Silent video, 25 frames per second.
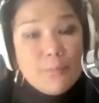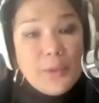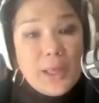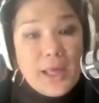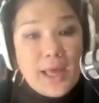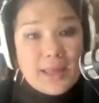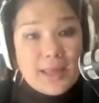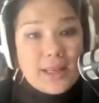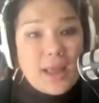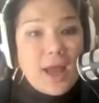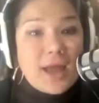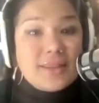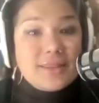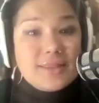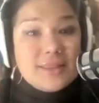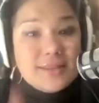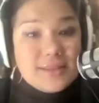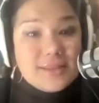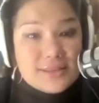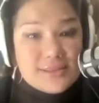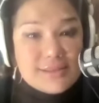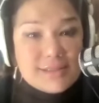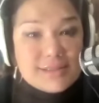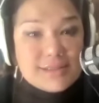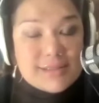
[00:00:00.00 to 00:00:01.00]
but I
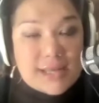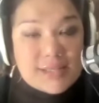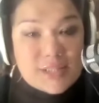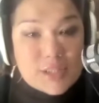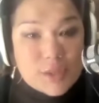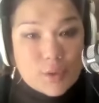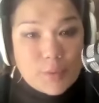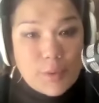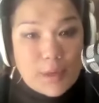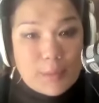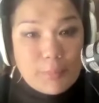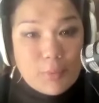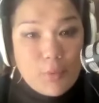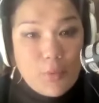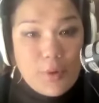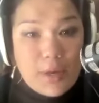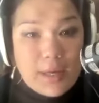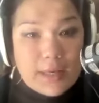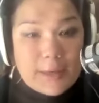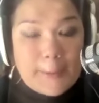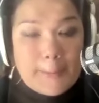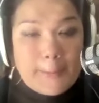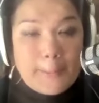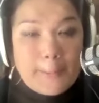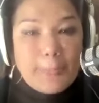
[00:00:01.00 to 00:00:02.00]
think this is that's a great
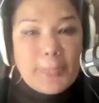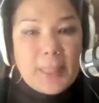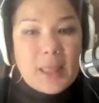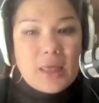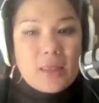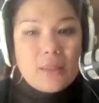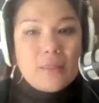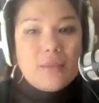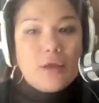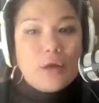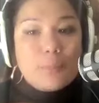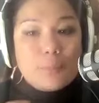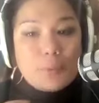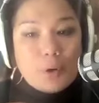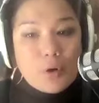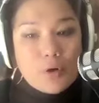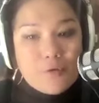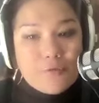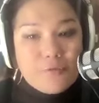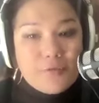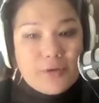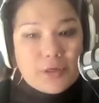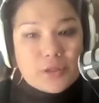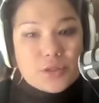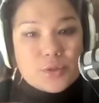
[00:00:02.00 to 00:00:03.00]
point. They're mm-hmm.
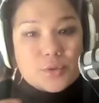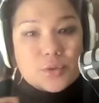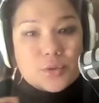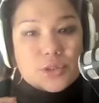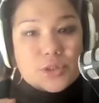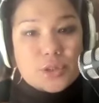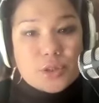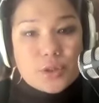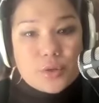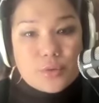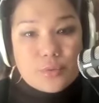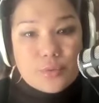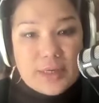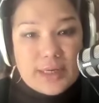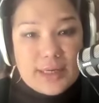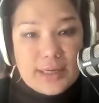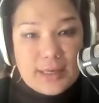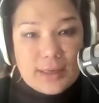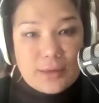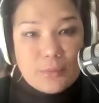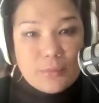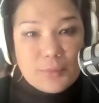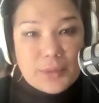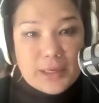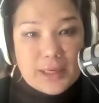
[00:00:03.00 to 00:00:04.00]
perfect to a
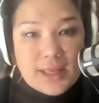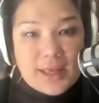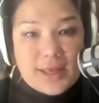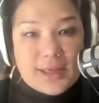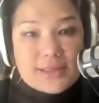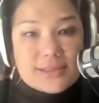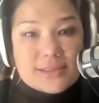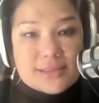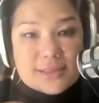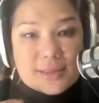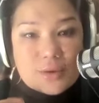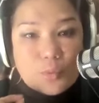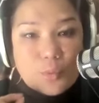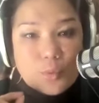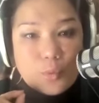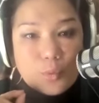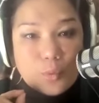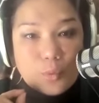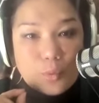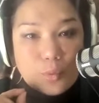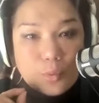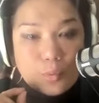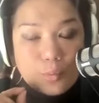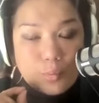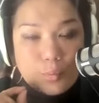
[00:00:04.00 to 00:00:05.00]
degree because
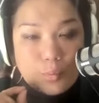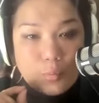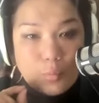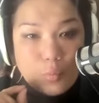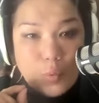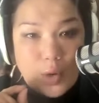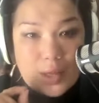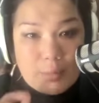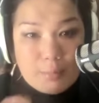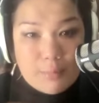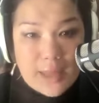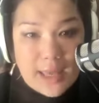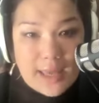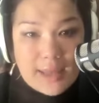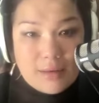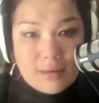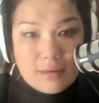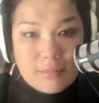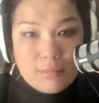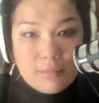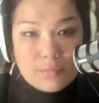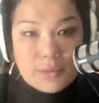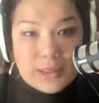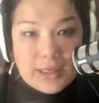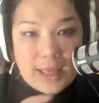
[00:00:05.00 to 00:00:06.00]
when
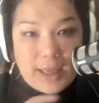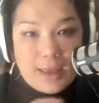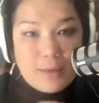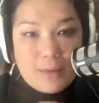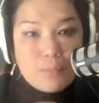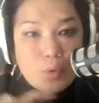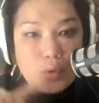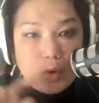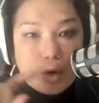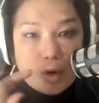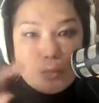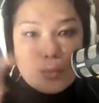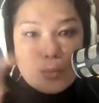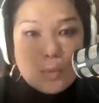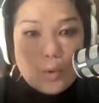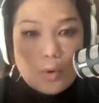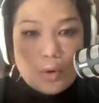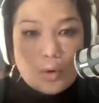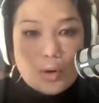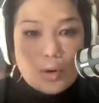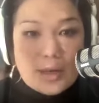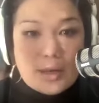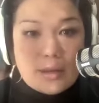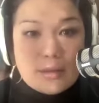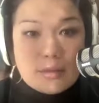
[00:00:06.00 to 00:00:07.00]
men became more and
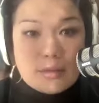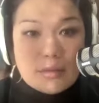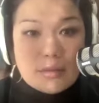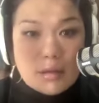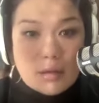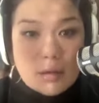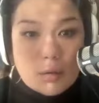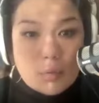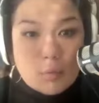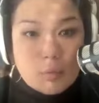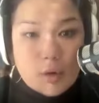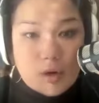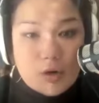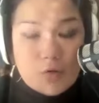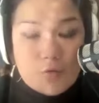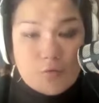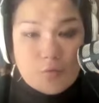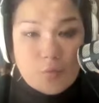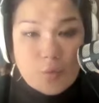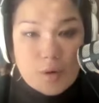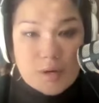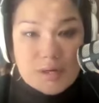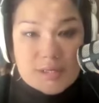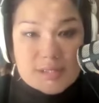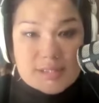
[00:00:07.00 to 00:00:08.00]
more in the
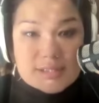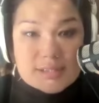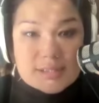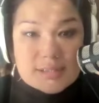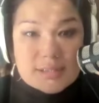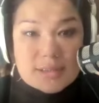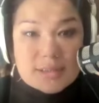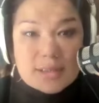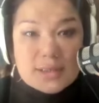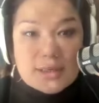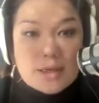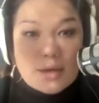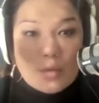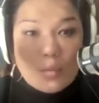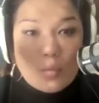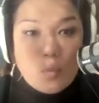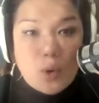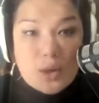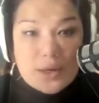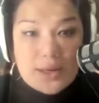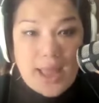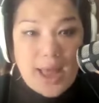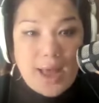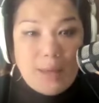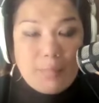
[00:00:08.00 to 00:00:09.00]
workforce,
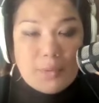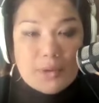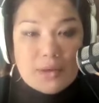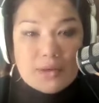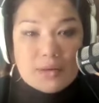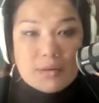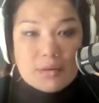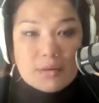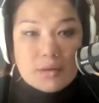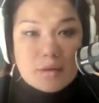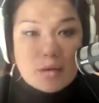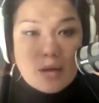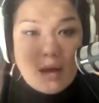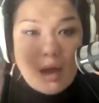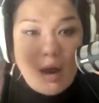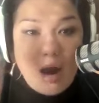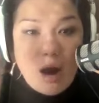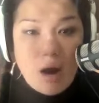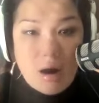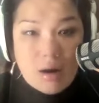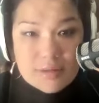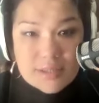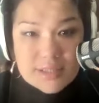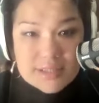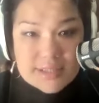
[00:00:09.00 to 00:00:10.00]
what happened?
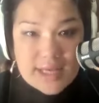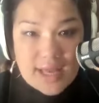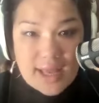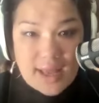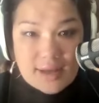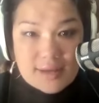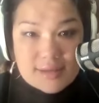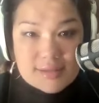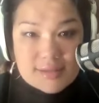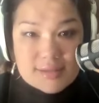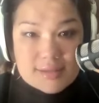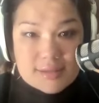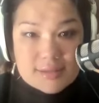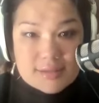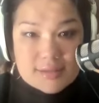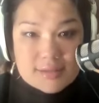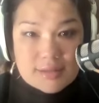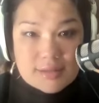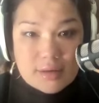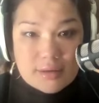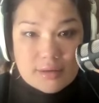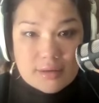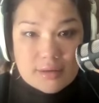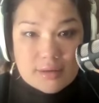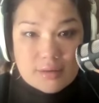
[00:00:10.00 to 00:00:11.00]
Heart attacks
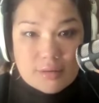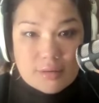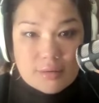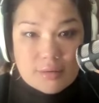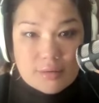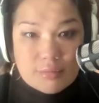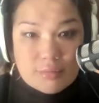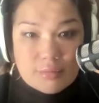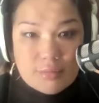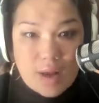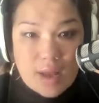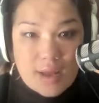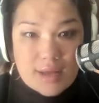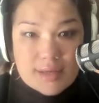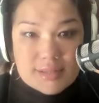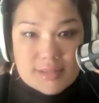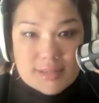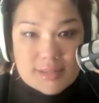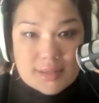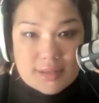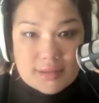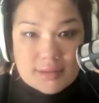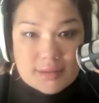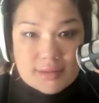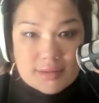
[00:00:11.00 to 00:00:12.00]
started
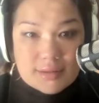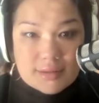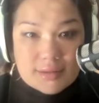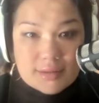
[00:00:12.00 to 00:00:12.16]
rising.